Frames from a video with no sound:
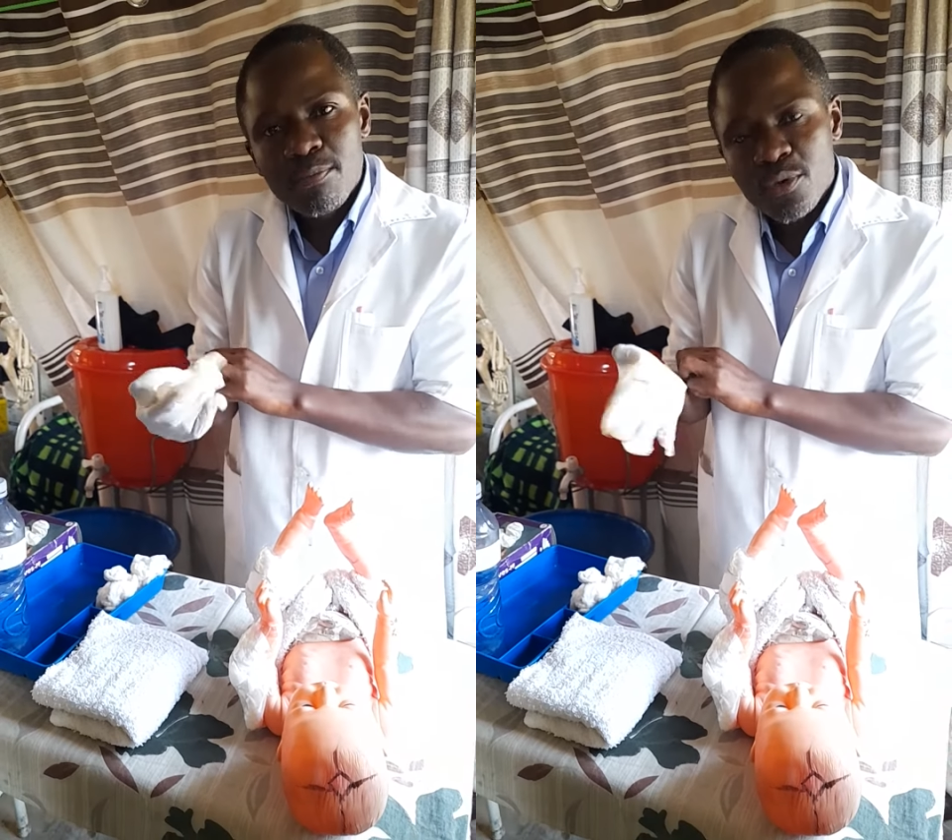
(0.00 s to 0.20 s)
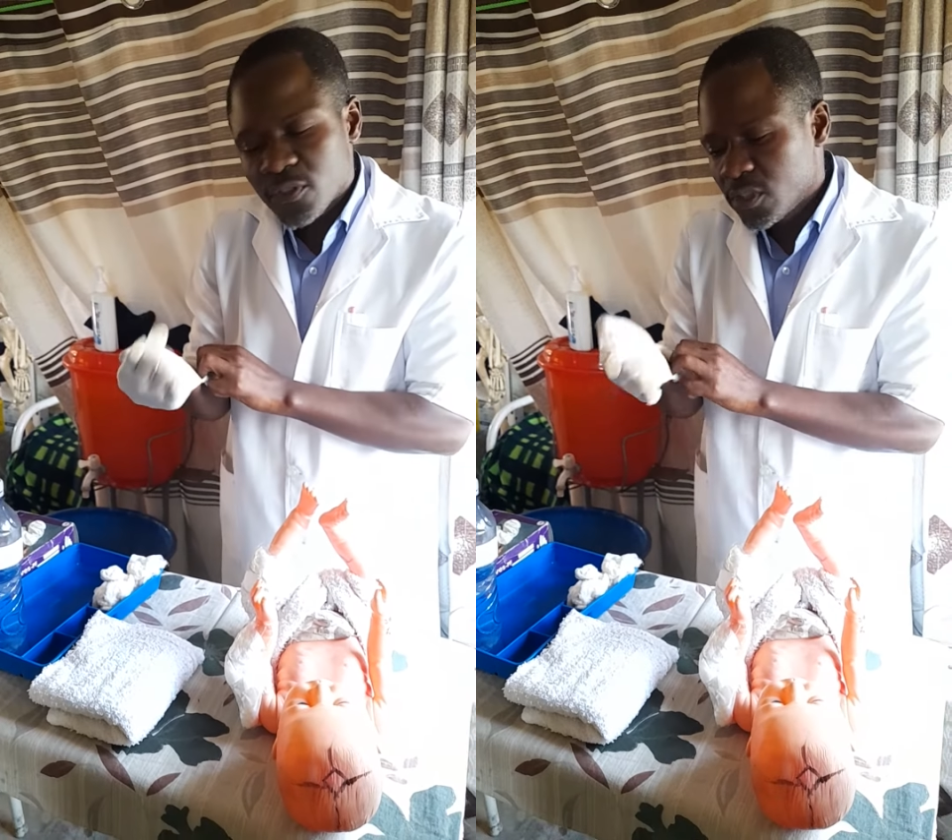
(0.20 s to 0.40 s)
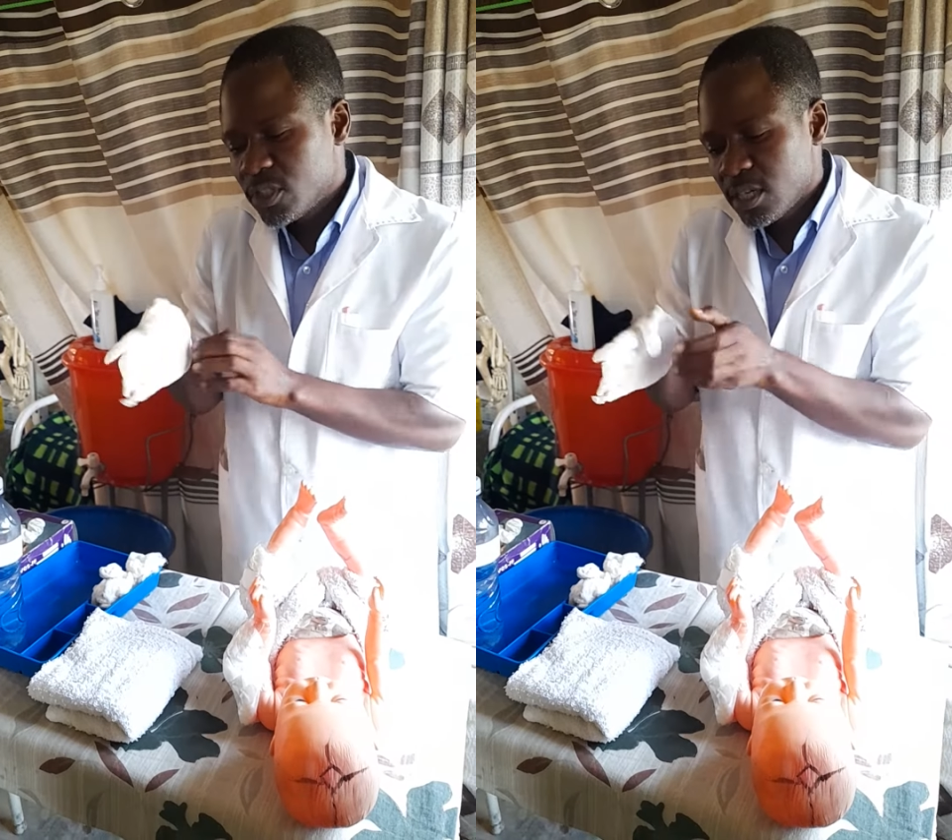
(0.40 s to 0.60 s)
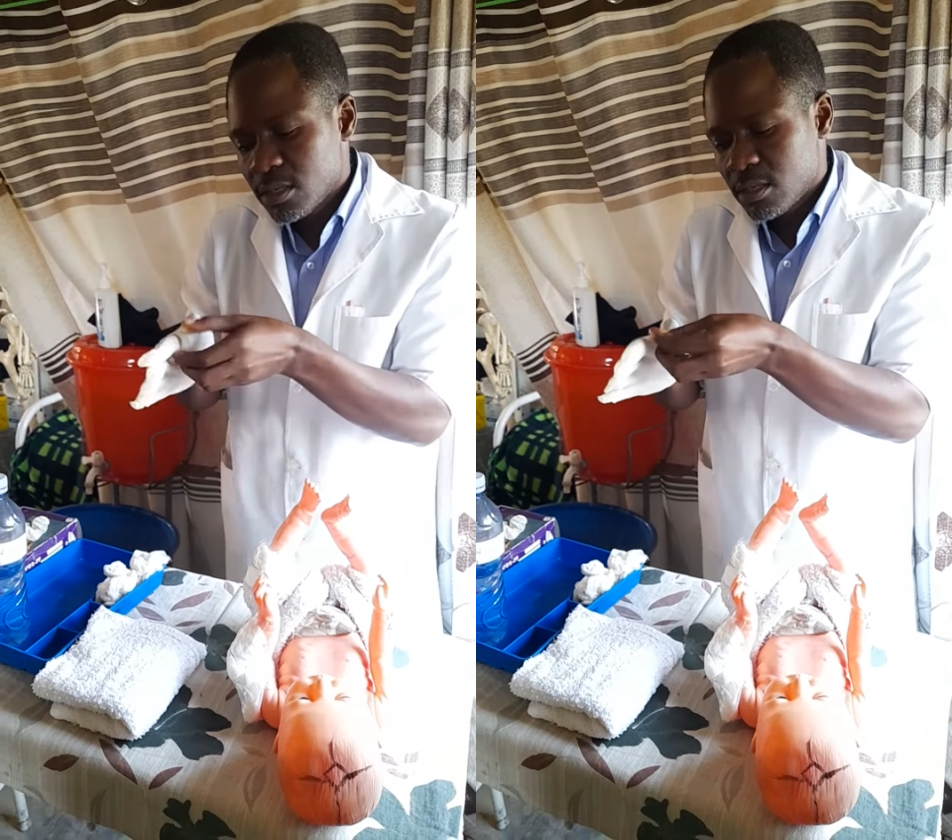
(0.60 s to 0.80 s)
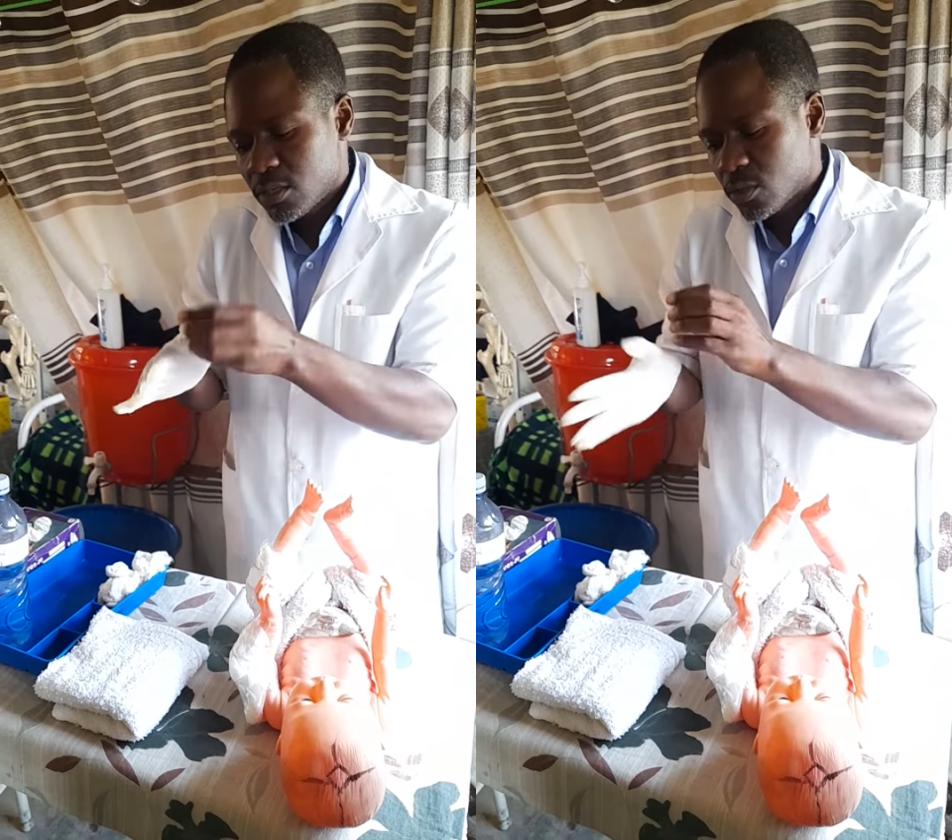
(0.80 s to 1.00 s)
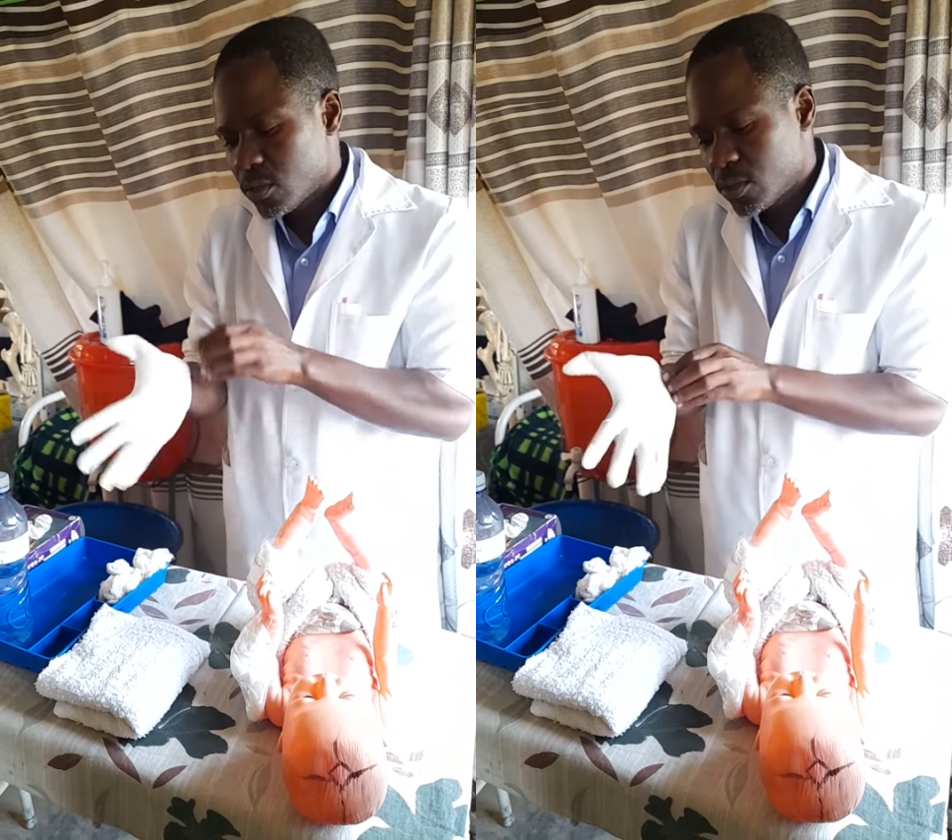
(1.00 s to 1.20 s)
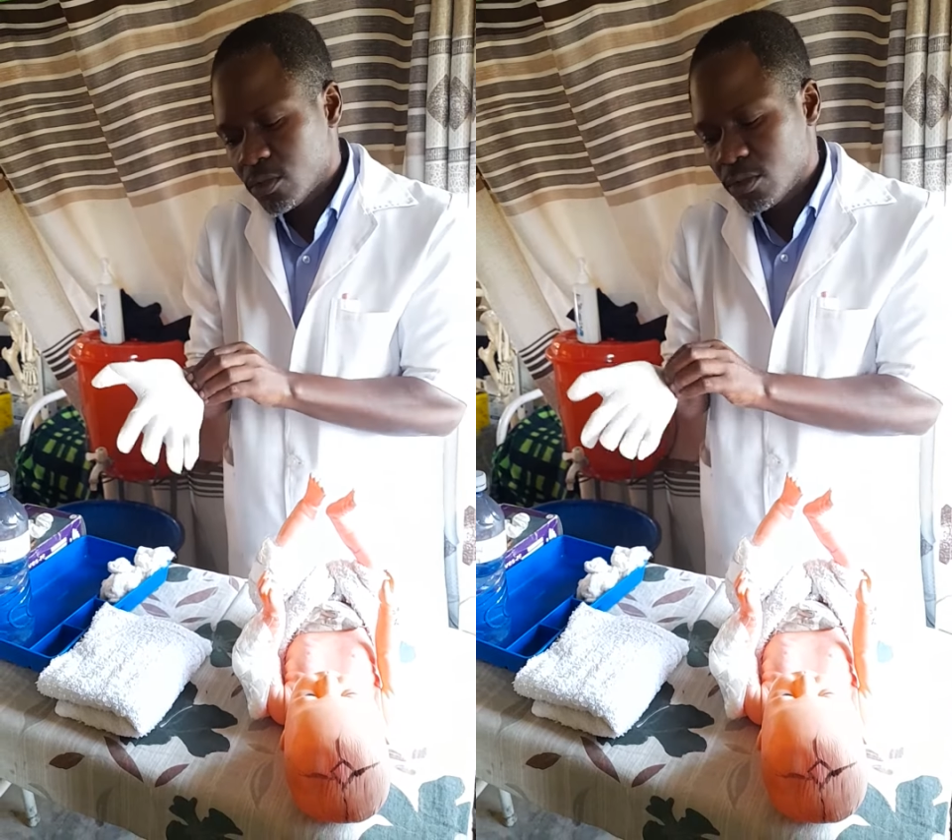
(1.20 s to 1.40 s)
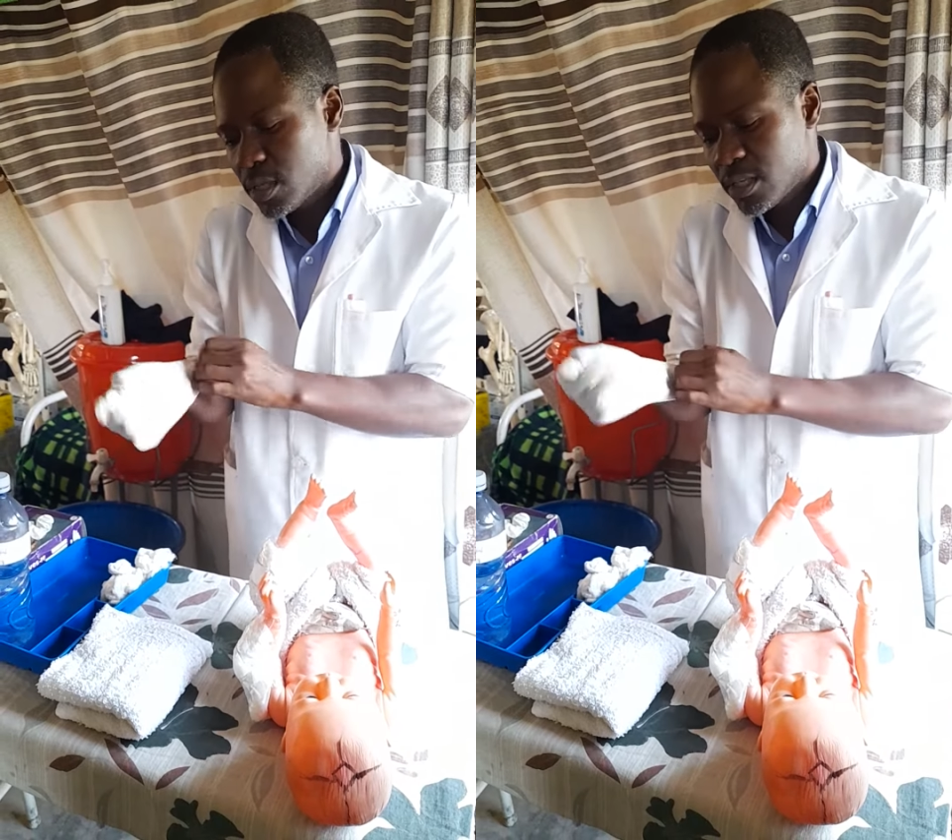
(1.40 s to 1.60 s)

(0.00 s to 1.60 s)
procedure, so it's not,